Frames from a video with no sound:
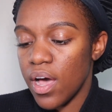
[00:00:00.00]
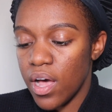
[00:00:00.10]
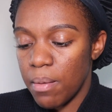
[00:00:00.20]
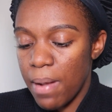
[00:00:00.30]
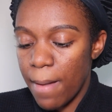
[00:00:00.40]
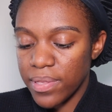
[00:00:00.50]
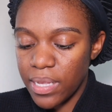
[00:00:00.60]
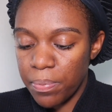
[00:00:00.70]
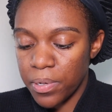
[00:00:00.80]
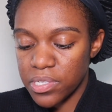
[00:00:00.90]
I'm the
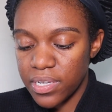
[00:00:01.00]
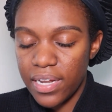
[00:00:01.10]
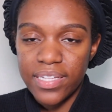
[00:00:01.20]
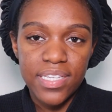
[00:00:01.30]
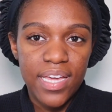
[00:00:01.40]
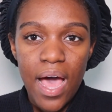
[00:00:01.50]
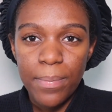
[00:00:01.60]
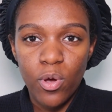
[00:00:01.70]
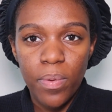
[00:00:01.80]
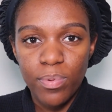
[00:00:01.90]
type of person, I like to
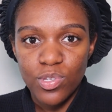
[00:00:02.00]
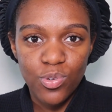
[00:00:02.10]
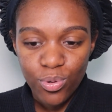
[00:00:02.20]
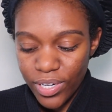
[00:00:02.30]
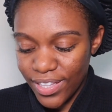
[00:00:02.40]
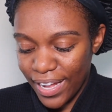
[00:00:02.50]
comment on people's story.